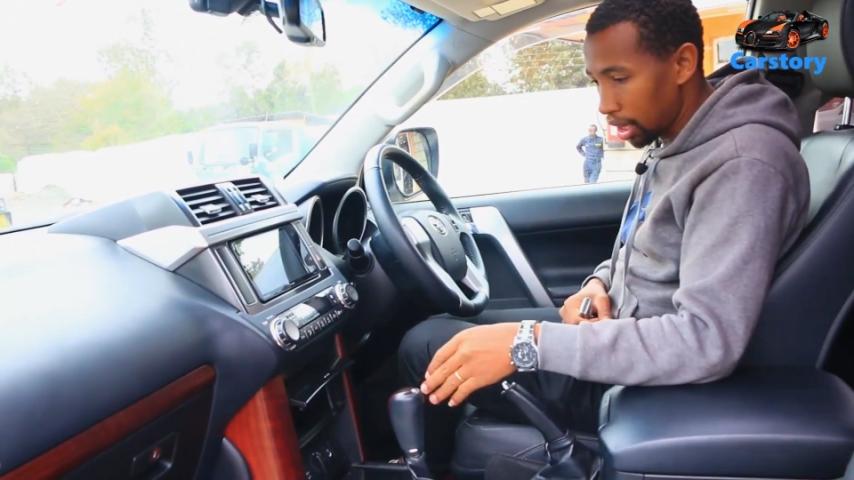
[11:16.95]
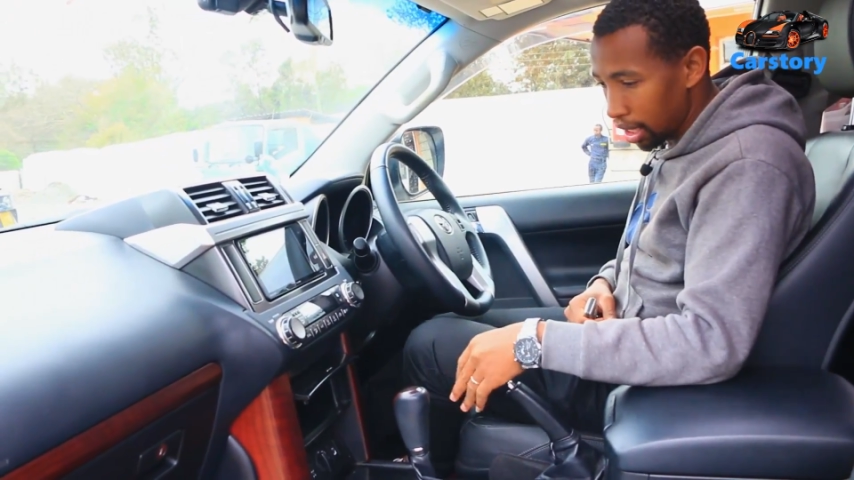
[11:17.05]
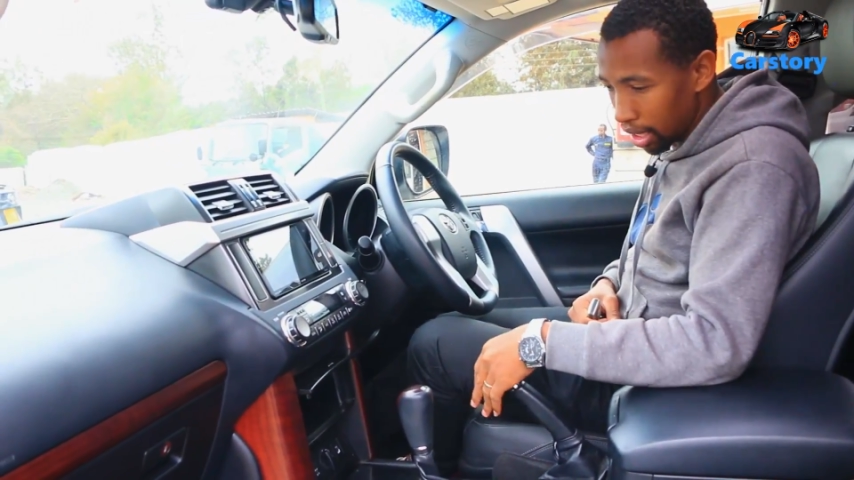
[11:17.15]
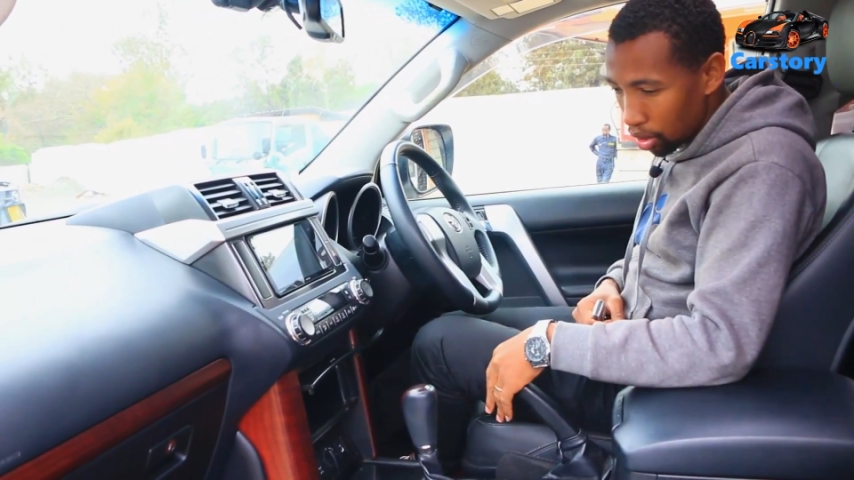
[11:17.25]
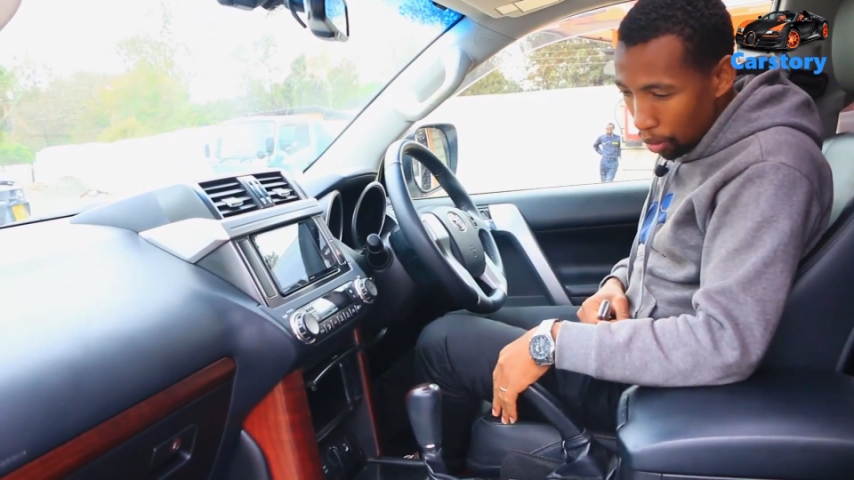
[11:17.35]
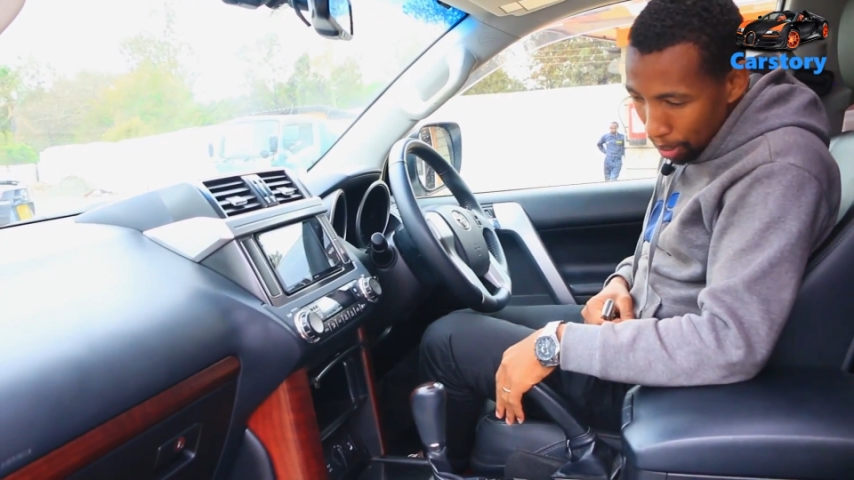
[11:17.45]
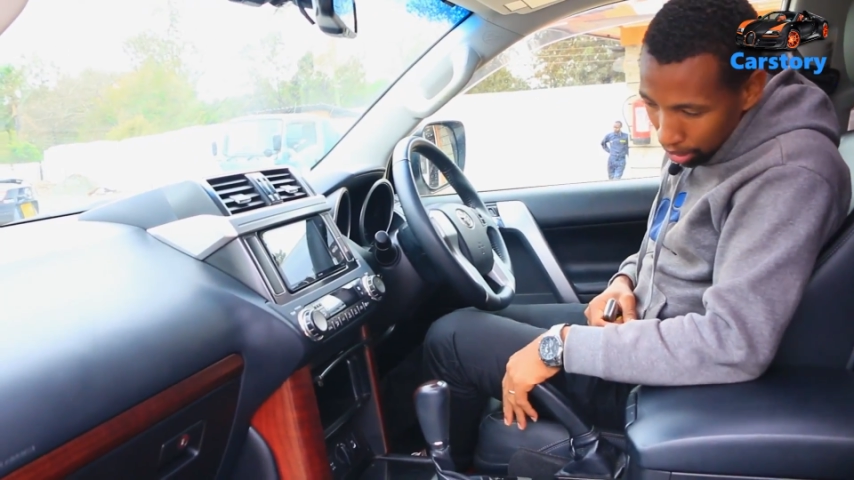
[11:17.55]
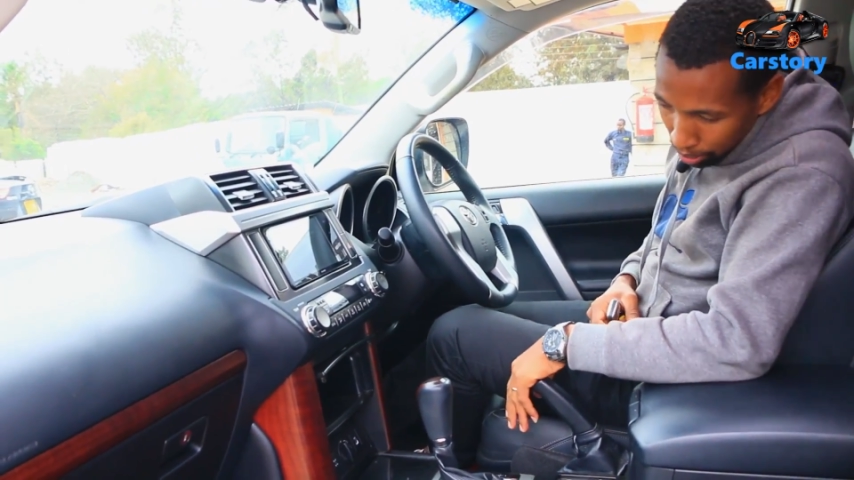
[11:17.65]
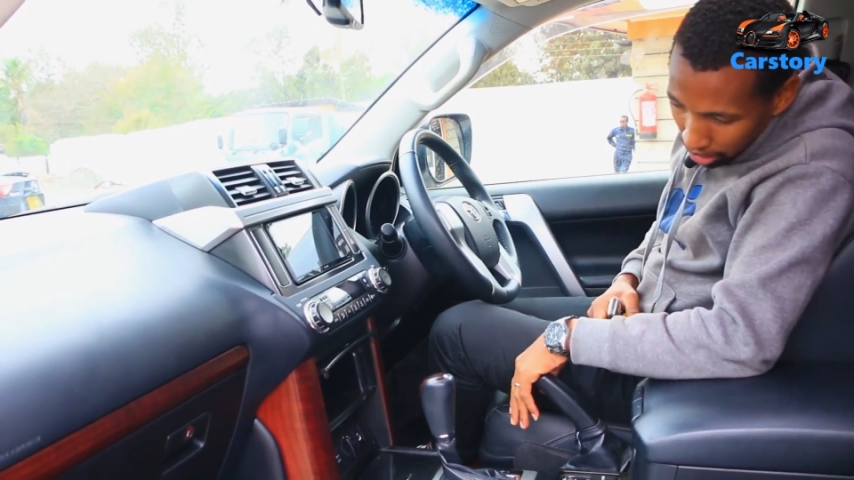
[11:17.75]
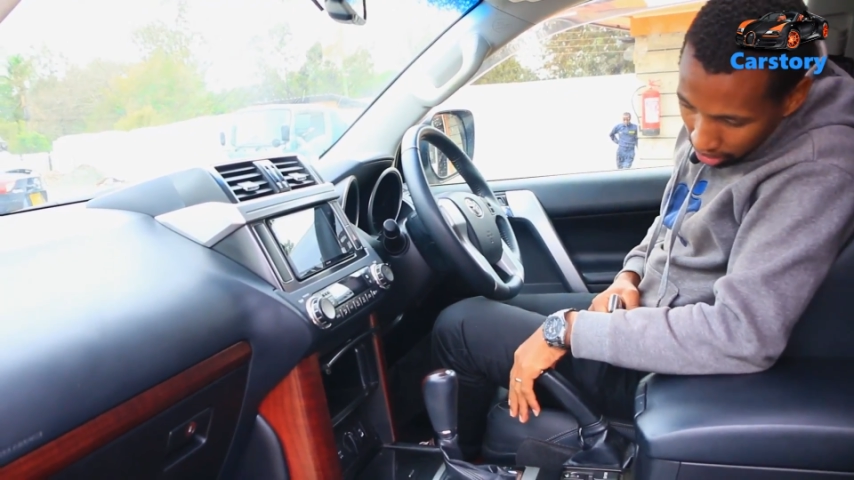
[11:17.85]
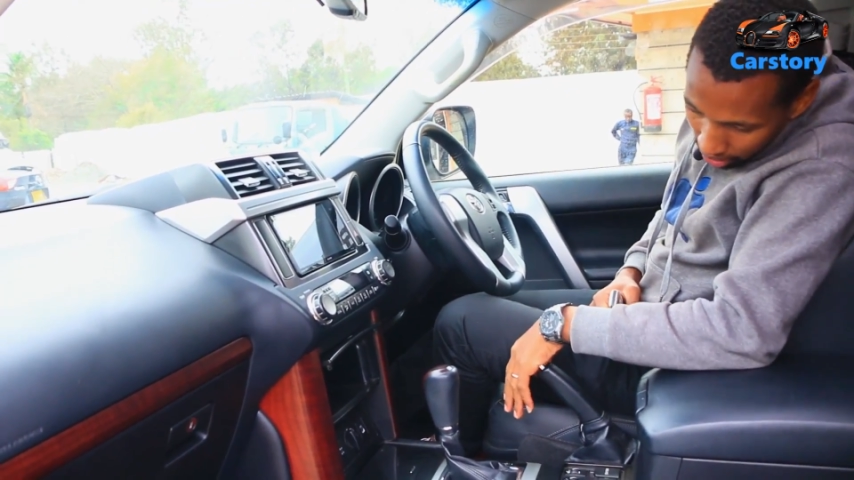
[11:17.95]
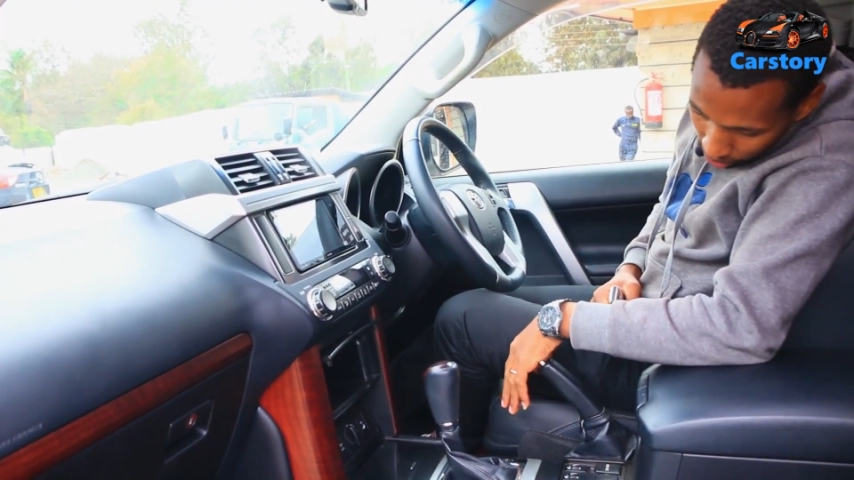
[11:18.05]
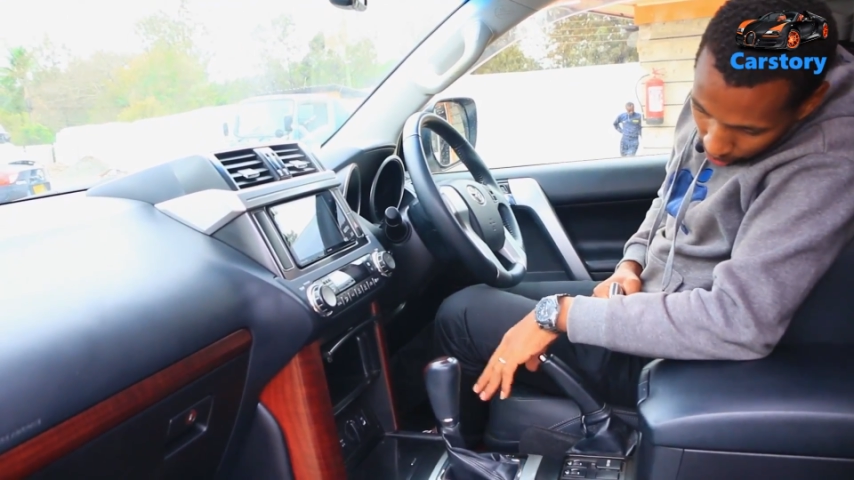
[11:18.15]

the compartments that